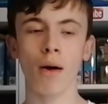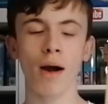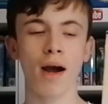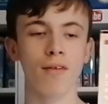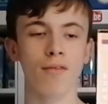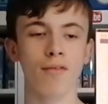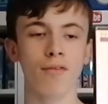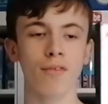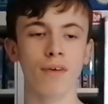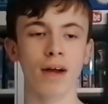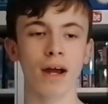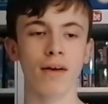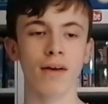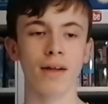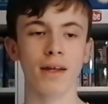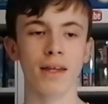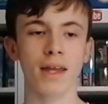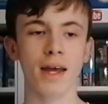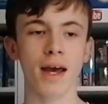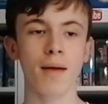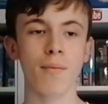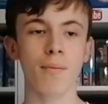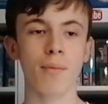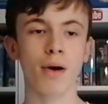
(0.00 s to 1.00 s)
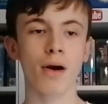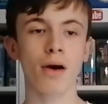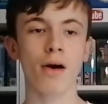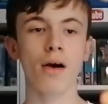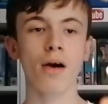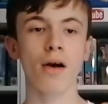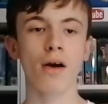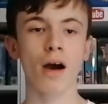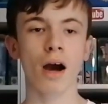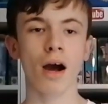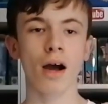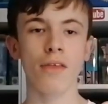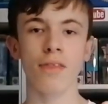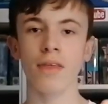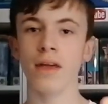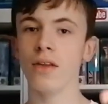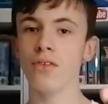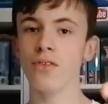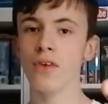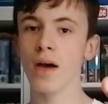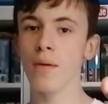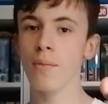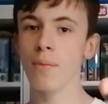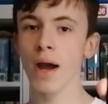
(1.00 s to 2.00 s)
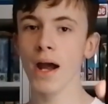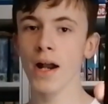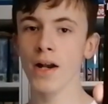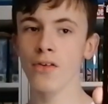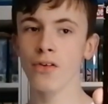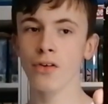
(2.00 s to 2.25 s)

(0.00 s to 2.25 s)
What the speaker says: I haven't found it yet, but I think £10